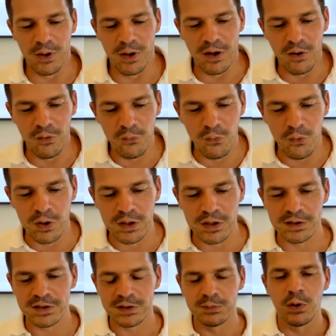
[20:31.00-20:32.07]
for a
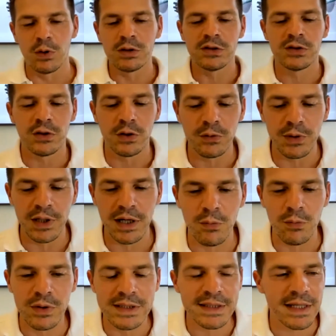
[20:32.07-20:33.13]
small story, I
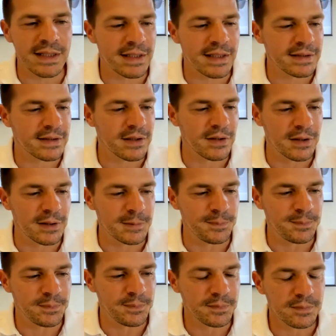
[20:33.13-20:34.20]
would say that
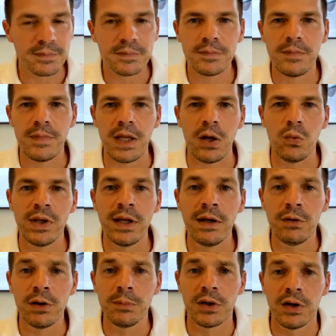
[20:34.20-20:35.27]
we
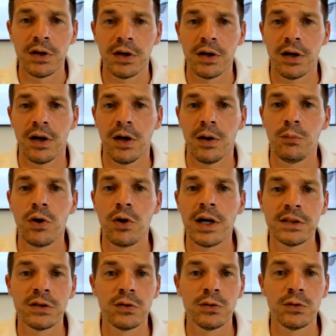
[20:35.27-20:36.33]
developed a
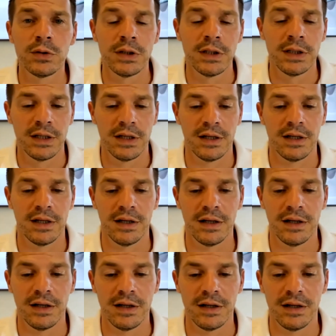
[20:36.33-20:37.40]
brass tool,
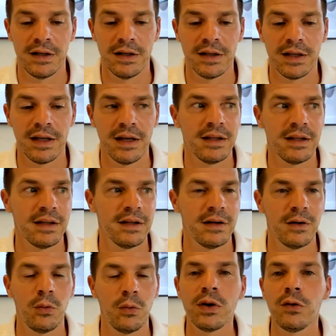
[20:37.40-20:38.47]
and
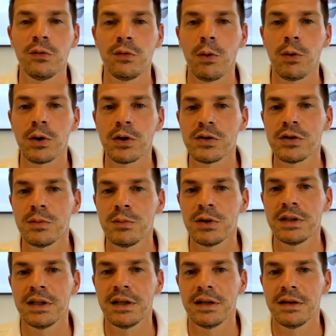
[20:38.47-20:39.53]
one of our customers
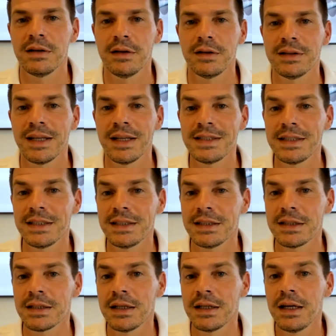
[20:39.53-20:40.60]
tested
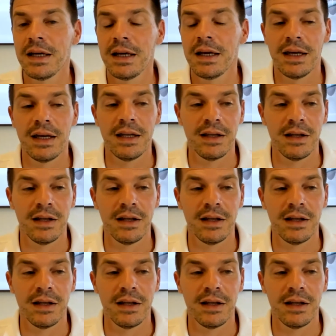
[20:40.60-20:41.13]
it in